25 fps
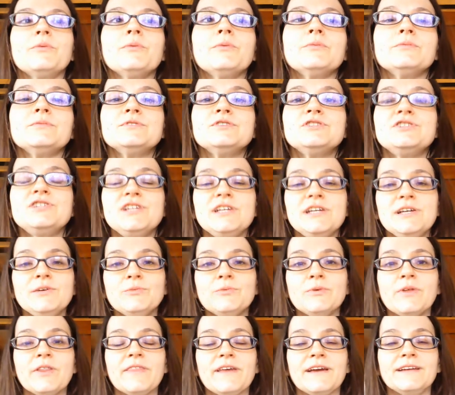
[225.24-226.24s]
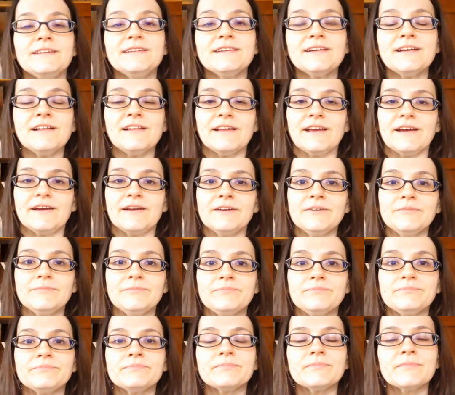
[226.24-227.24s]
She will then declare,
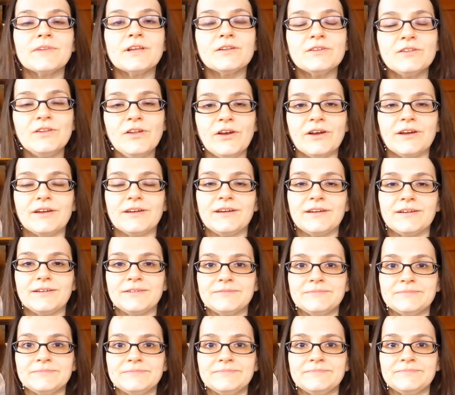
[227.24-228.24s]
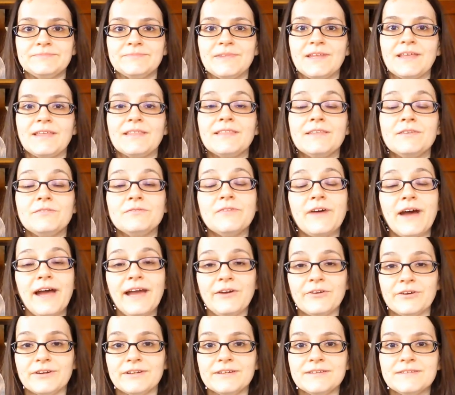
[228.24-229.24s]
look, the
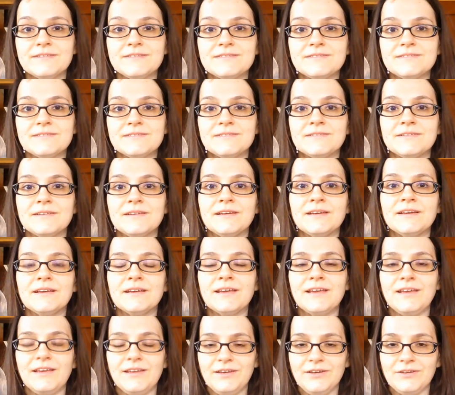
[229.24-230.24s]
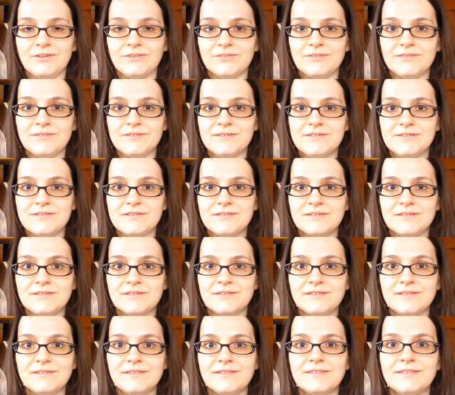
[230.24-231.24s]
virus killed
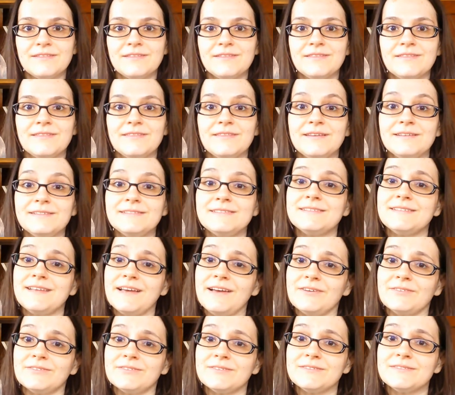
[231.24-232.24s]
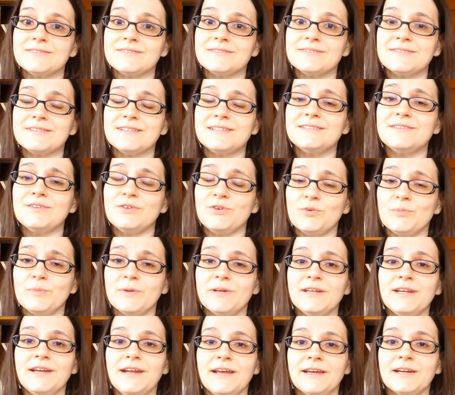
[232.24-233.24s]
these cells, these human
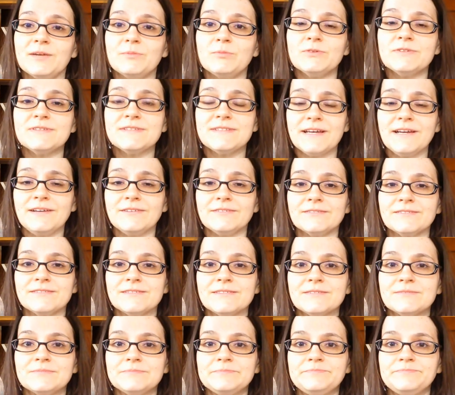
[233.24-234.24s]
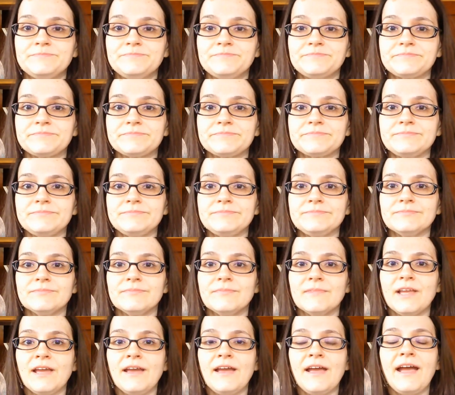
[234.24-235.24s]
and animal cells.
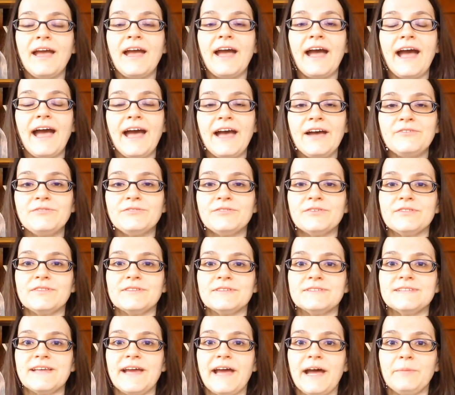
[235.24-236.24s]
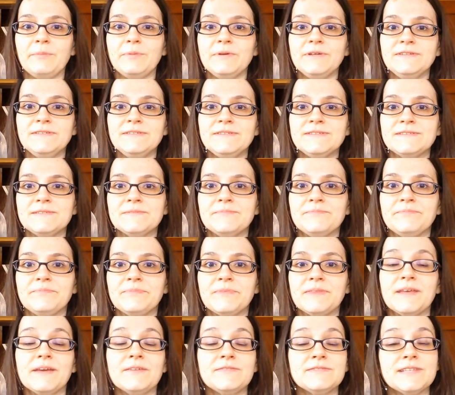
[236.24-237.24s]
After this happens,
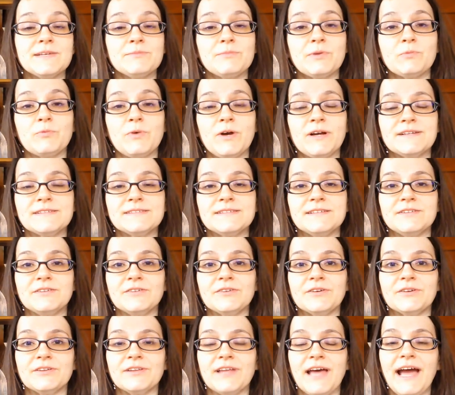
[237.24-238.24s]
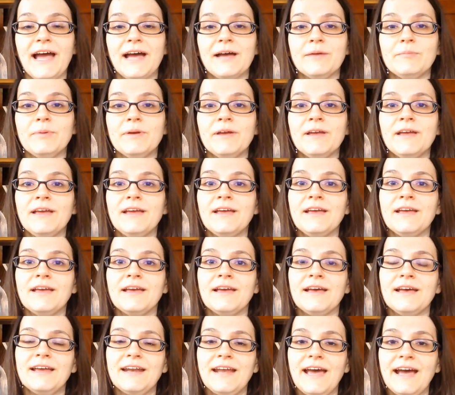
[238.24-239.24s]
if someone walks into her lab
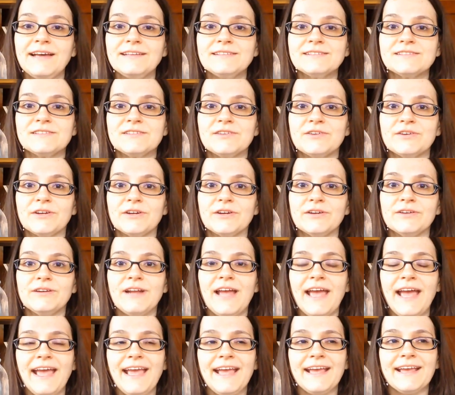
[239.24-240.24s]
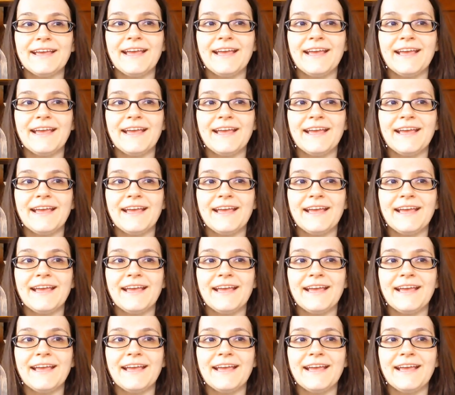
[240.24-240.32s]
and asks her, hey,